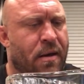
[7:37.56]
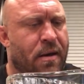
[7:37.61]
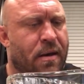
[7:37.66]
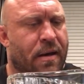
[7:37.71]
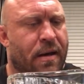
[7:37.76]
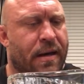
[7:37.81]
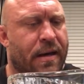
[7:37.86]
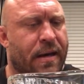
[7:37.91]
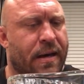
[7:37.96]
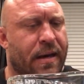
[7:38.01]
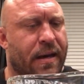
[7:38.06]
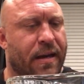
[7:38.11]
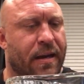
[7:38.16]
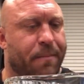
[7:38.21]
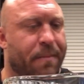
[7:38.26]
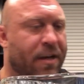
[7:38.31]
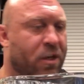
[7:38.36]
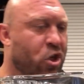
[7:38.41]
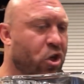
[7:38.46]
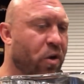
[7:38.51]
I
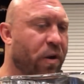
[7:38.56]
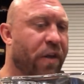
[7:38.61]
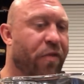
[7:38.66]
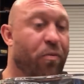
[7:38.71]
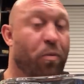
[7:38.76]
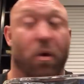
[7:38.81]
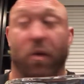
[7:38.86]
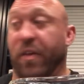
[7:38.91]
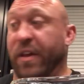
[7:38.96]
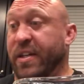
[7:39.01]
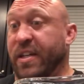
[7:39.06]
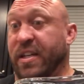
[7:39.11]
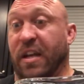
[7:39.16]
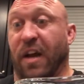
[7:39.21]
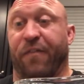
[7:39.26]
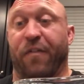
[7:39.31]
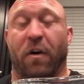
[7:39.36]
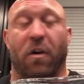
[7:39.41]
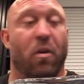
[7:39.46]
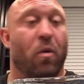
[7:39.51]
gotta make sure I throw this
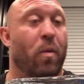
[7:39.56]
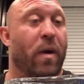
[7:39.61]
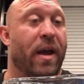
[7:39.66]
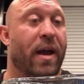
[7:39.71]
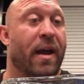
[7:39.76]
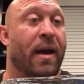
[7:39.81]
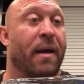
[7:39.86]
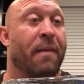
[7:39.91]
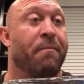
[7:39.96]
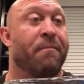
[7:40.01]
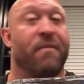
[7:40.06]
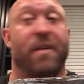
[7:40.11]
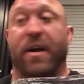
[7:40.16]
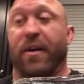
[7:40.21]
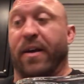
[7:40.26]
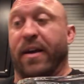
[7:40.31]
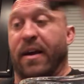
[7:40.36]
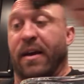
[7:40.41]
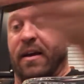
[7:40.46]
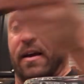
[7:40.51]
stuff all away. I'm
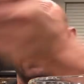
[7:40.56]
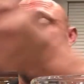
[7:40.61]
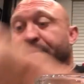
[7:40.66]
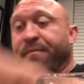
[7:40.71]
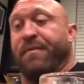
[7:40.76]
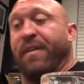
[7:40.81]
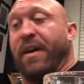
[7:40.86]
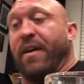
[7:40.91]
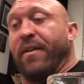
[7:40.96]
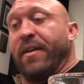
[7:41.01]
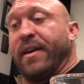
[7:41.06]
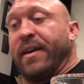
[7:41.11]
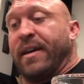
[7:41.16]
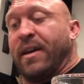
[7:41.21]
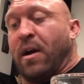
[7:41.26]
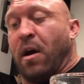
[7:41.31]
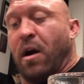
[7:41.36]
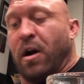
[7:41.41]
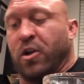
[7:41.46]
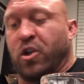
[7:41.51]
very
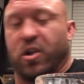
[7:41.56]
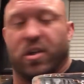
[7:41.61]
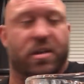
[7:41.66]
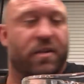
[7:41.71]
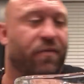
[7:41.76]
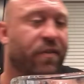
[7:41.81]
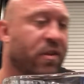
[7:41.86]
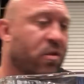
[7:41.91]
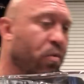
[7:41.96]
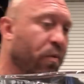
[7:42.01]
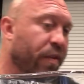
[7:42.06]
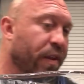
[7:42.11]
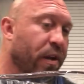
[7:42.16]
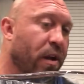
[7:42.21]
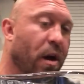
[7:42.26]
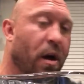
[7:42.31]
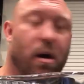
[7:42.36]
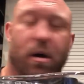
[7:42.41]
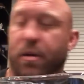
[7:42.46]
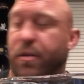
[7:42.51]
cautious of this with the
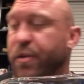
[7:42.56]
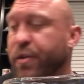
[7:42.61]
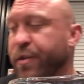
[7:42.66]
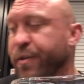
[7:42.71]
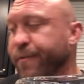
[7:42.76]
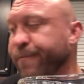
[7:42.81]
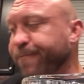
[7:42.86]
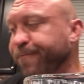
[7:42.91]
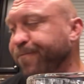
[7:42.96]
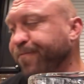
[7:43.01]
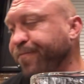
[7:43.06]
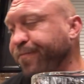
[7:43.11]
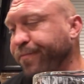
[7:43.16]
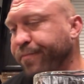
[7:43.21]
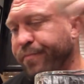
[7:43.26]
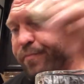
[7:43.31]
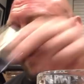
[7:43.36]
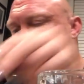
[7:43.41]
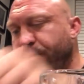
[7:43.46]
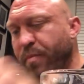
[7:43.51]
dogs.
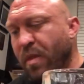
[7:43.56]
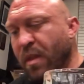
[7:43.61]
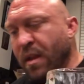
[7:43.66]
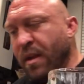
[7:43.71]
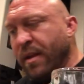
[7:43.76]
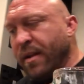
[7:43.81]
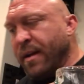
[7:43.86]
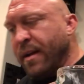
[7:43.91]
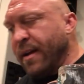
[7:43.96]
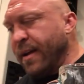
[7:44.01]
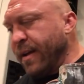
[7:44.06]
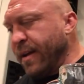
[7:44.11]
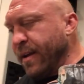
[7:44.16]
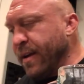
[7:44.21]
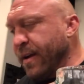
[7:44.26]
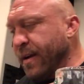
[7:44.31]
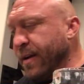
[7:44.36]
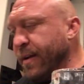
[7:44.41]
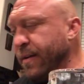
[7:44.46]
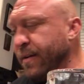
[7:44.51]

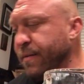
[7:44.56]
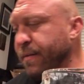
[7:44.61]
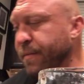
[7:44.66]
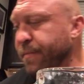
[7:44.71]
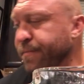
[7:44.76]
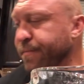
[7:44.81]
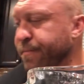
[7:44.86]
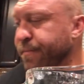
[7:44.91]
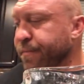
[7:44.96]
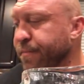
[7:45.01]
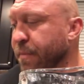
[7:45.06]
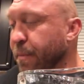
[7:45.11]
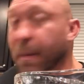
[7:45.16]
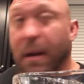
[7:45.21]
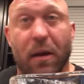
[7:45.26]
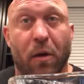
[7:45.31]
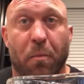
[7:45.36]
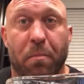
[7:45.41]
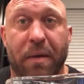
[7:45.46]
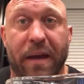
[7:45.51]
I'm a
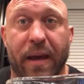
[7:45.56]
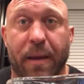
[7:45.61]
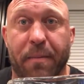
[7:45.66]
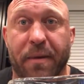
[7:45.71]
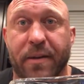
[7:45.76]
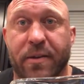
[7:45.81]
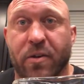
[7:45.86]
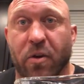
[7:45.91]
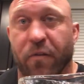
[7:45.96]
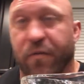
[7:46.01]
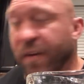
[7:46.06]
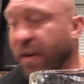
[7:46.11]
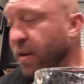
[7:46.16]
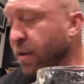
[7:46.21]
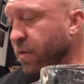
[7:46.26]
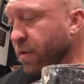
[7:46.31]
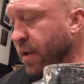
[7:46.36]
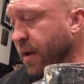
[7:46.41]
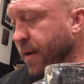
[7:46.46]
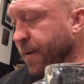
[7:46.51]
little baby, Sophie, the
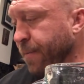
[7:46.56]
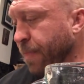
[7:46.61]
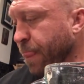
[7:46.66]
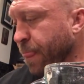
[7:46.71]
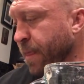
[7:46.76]
little guy.